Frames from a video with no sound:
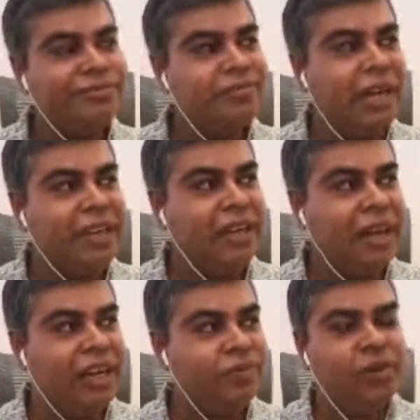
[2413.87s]
While
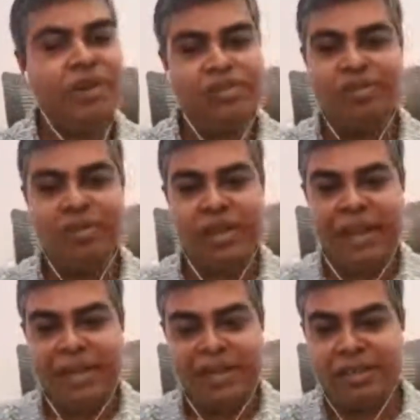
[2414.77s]
I was going,
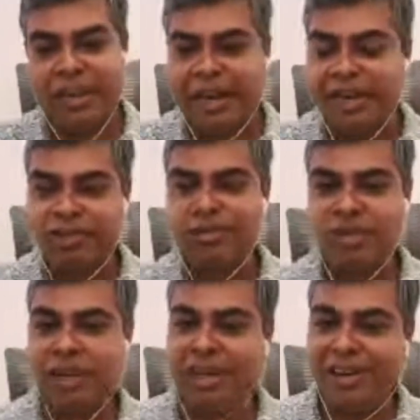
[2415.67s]
I had to
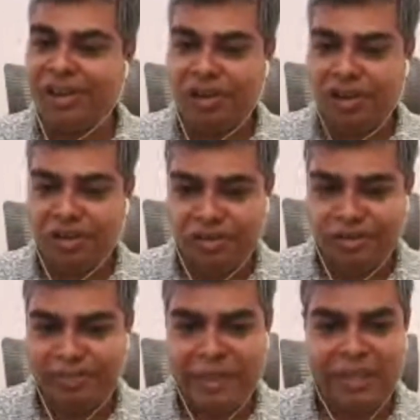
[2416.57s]
struggle a lot.
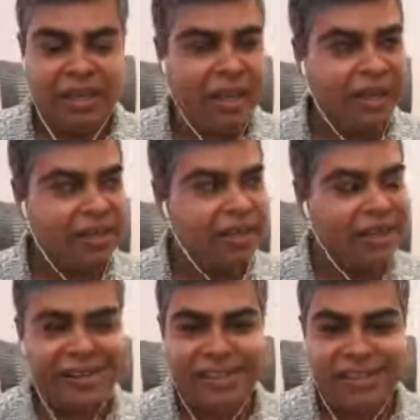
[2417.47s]
At an
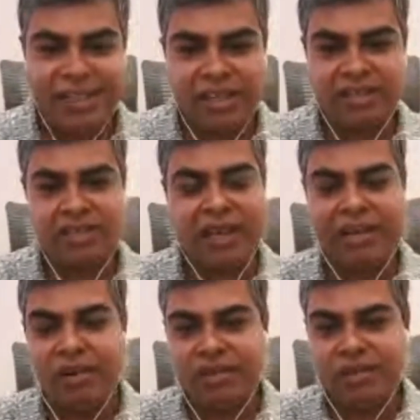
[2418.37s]
early age, I
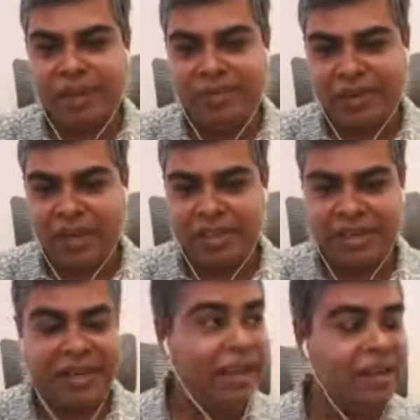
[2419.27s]
lost my father,
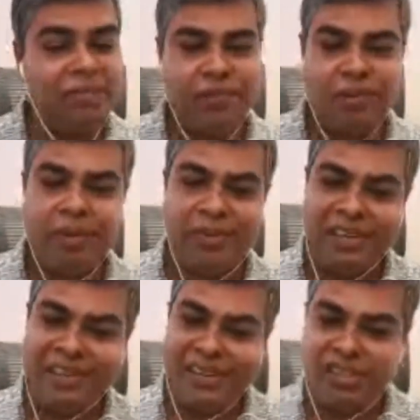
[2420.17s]
and I come from a
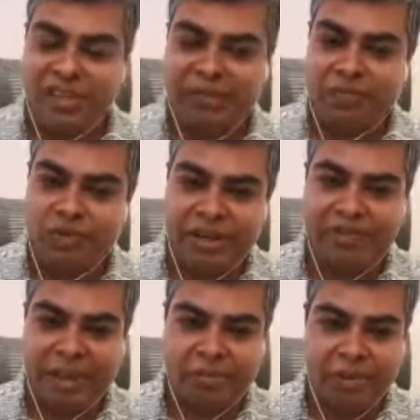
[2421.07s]
very rich and
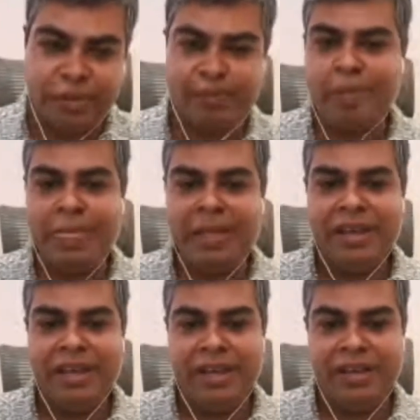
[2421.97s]
affluent family.
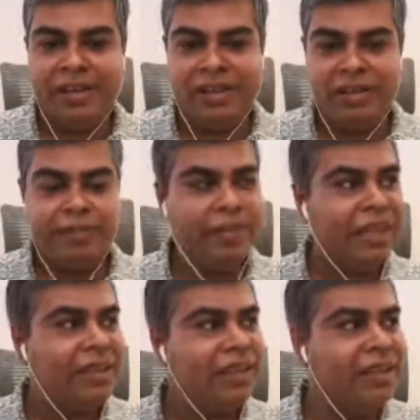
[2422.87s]
And
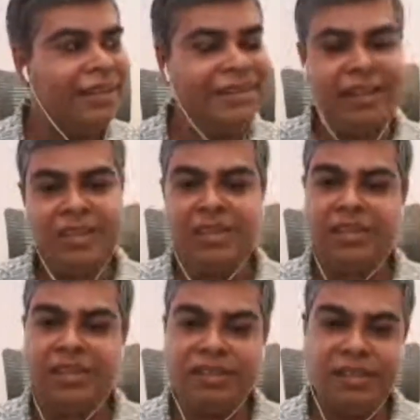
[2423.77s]

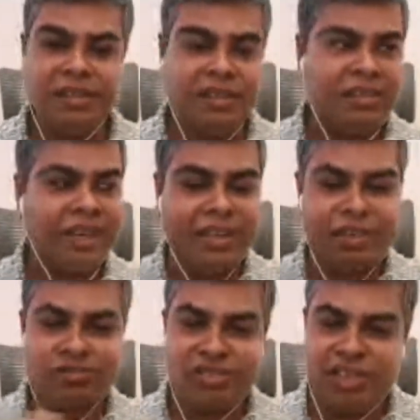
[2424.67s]
literally, like
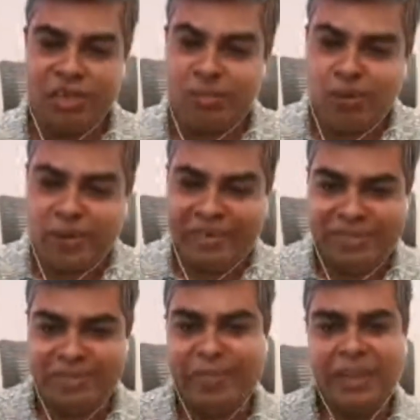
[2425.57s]
you see in movies,
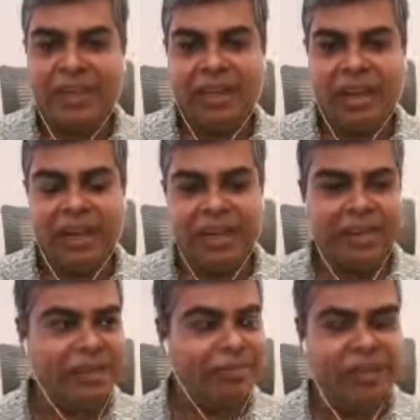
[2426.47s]

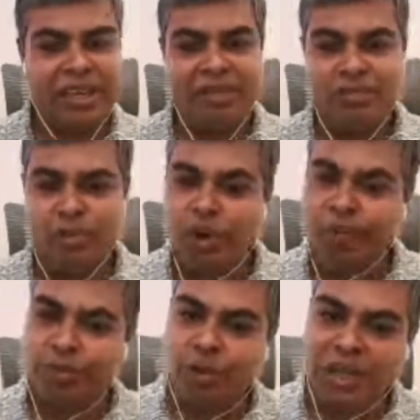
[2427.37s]
I became so
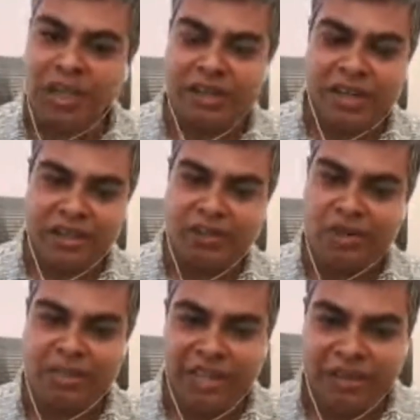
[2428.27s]
poor, nothing
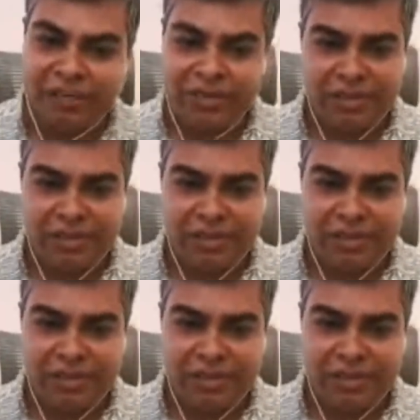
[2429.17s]
was left.